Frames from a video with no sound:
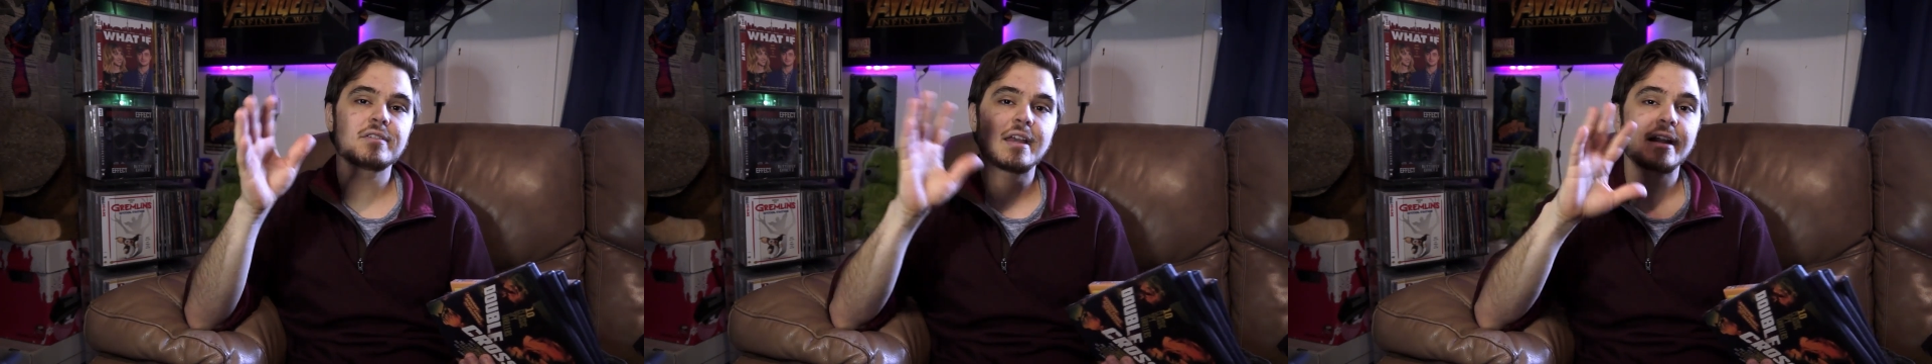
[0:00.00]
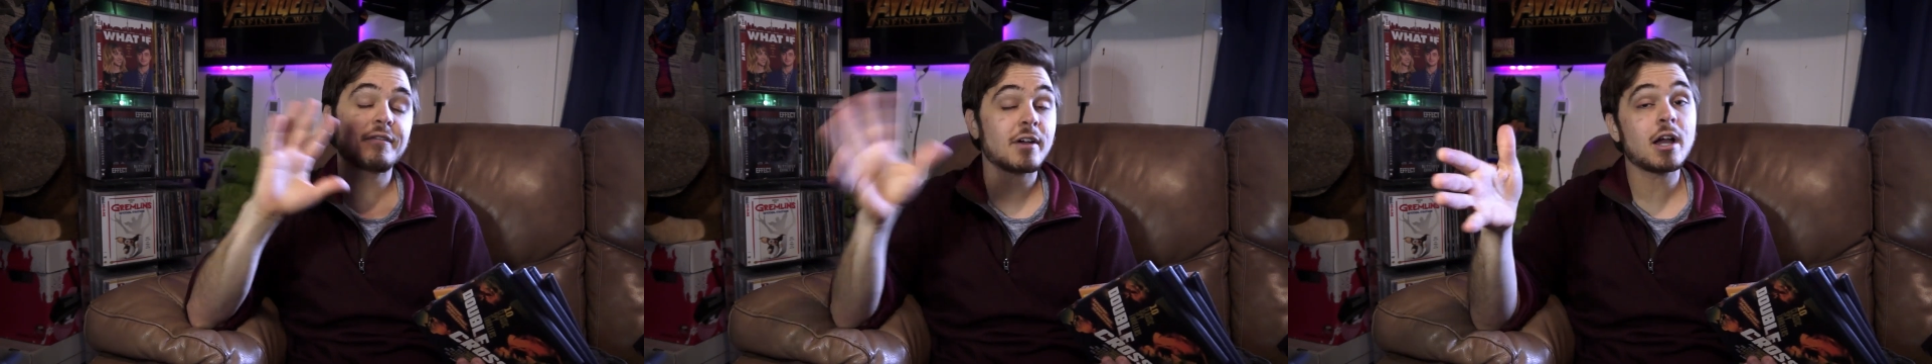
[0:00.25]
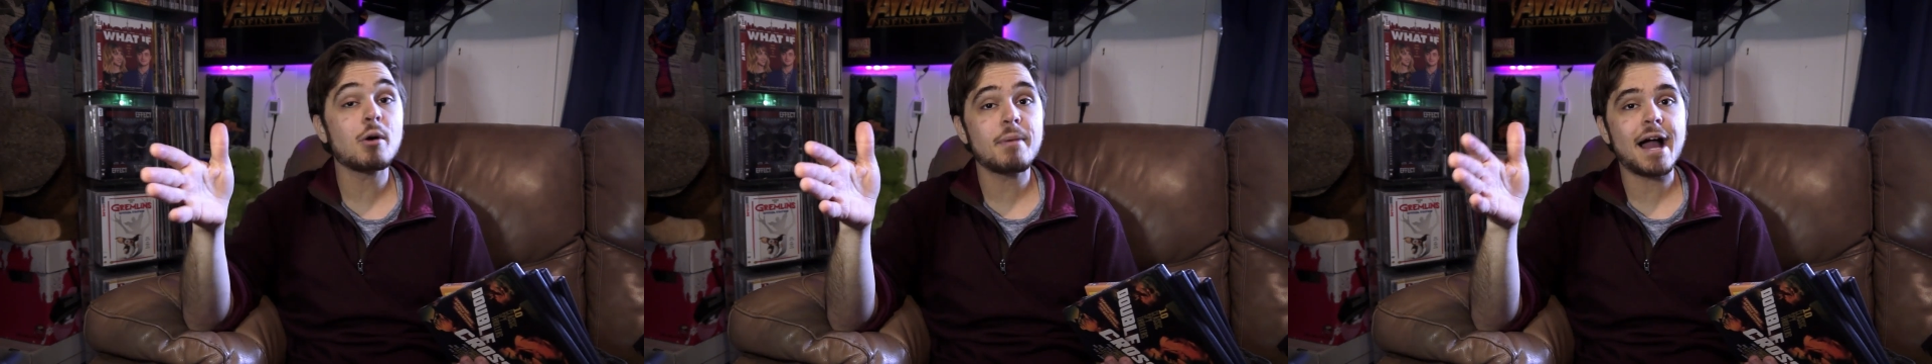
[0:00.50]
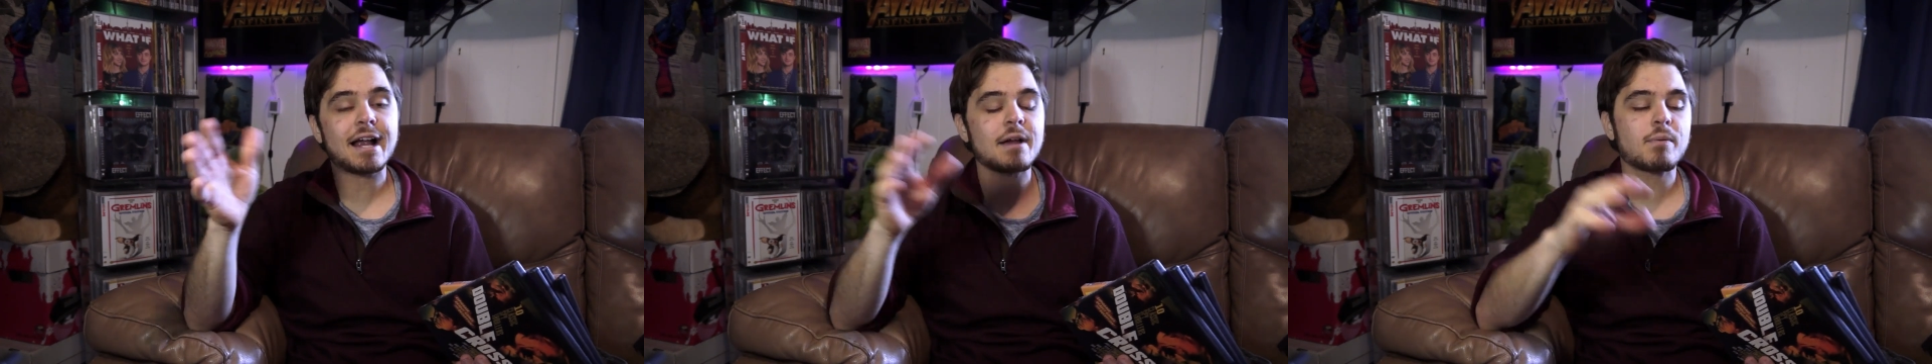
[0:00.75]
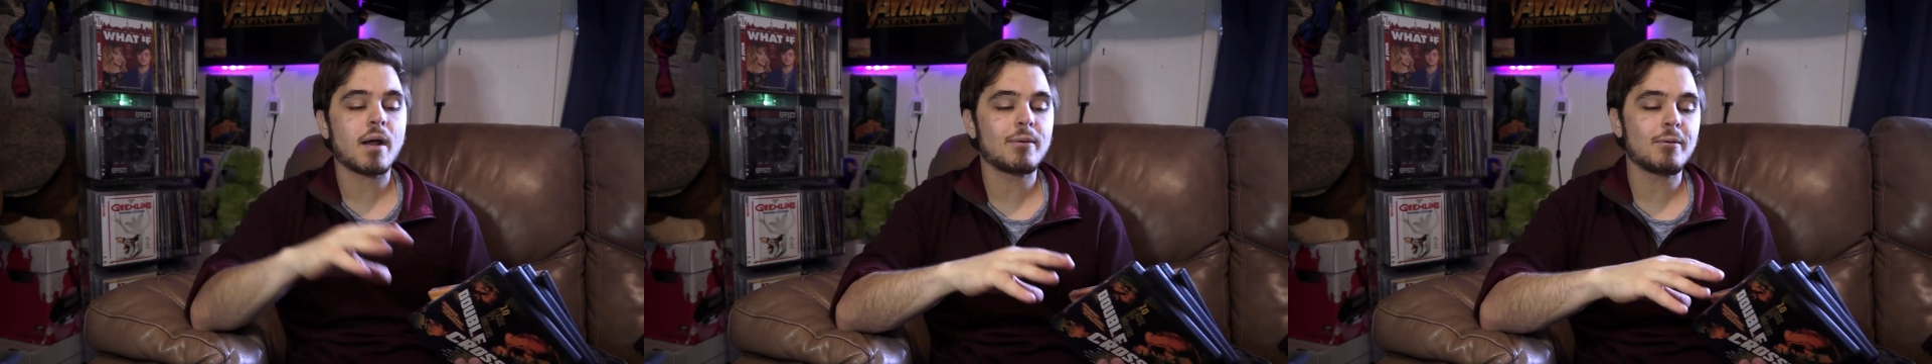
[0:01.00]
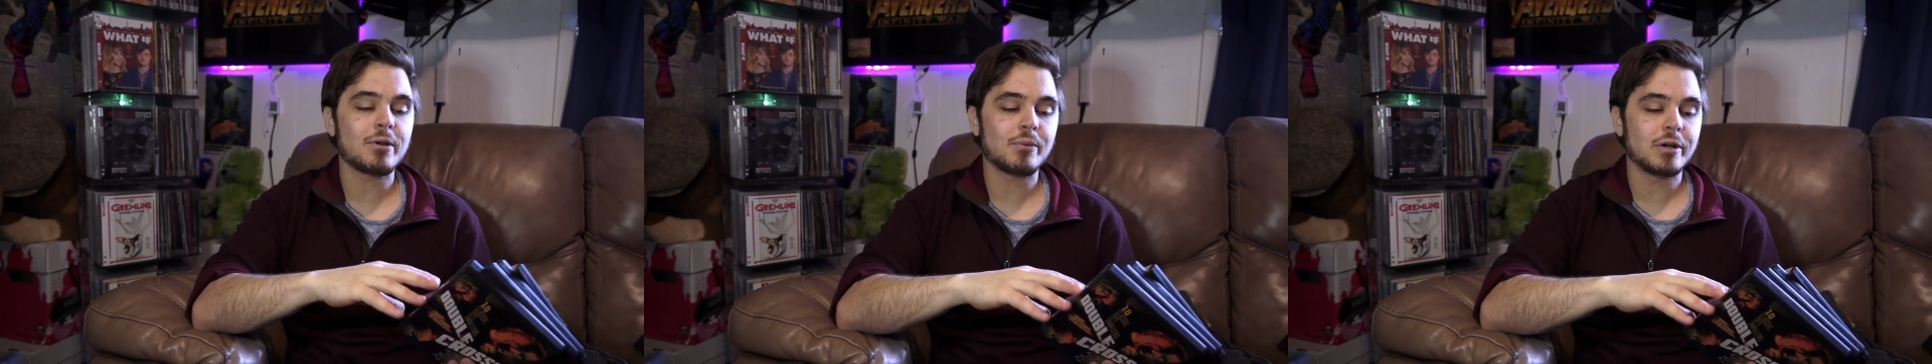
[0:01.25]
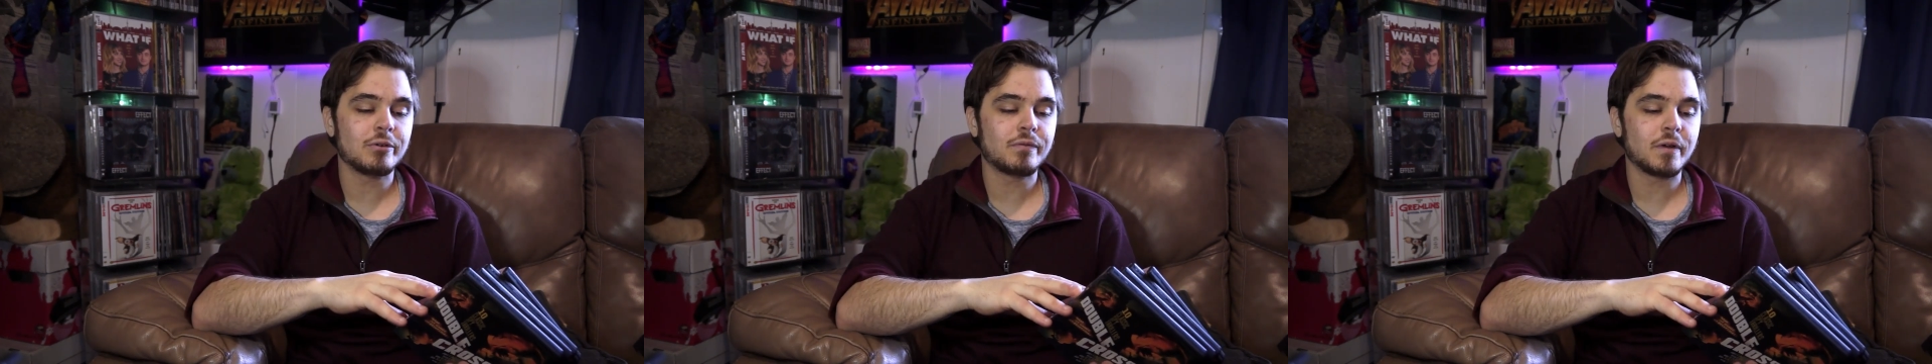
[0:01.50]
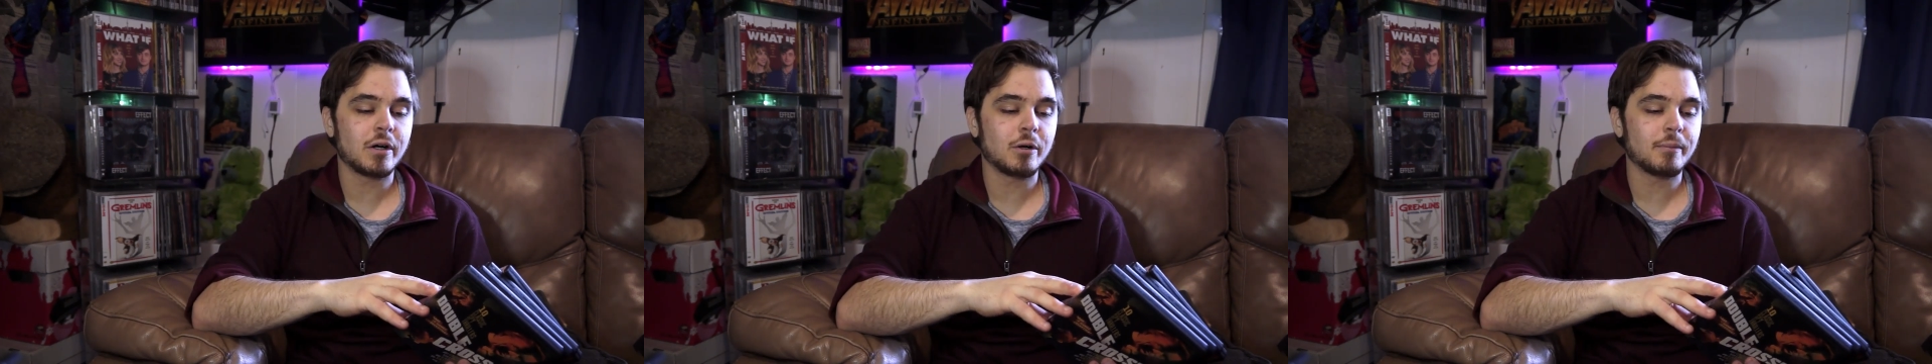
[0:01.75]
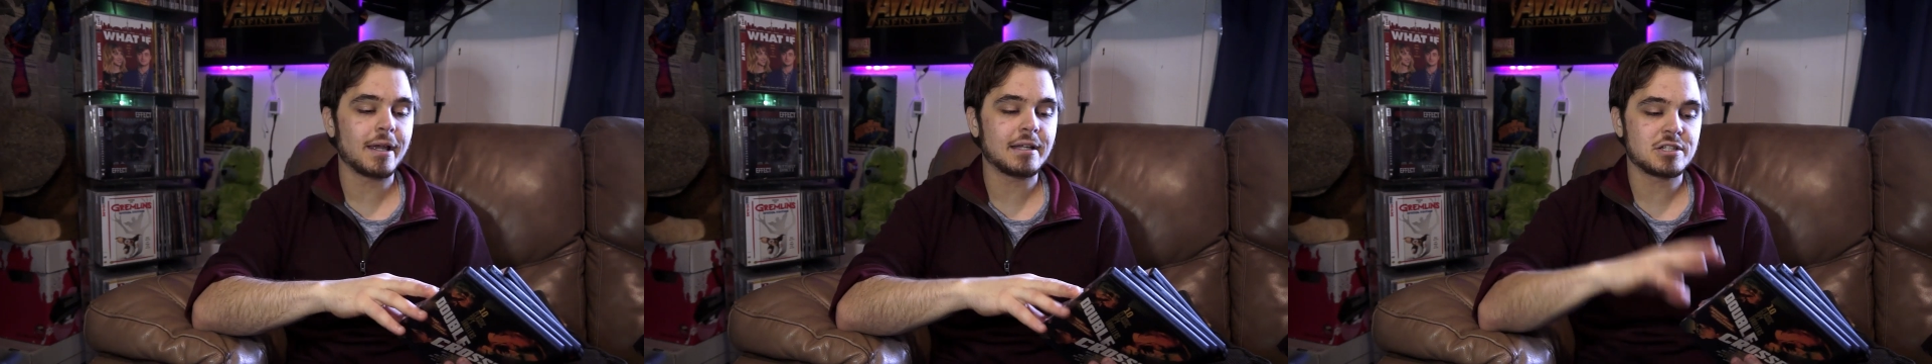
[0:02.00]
and if I go back, I probably will film.